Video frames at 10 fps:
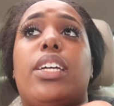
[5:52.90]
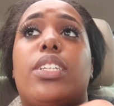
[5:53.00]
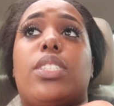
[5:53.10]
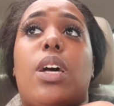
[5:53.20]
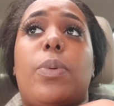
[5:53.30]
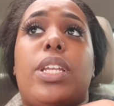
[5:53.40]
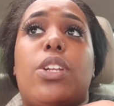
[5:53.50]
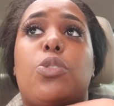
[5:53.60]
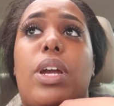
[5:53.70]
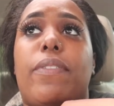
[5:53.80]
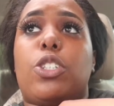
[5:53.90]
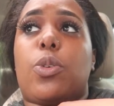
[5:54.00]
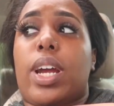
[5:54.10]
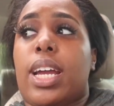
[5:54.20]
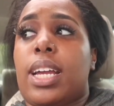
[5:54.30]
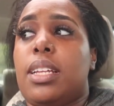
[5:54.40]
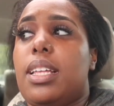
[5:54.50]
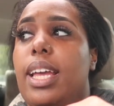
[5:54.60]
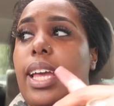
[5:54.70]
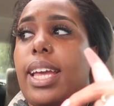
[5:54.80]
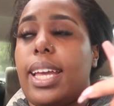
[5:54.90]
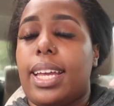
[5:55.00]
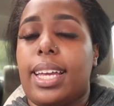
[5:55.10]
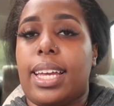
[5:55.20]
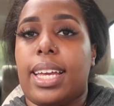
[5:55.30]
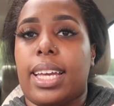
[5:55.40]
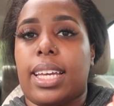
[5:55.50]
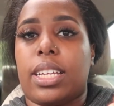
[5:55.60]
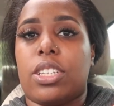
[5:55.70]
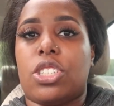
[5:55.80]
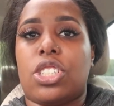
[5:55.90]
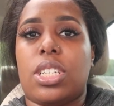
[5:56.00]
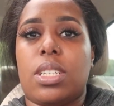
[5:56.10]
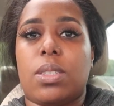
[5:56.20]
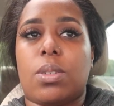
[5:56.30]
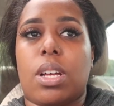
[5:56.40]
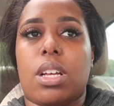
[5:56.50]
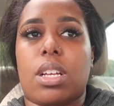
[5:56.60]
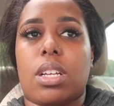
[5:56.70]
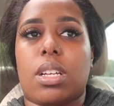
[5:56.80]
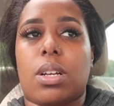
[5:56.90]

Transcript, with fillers: so we did a trade for trade and she's uh,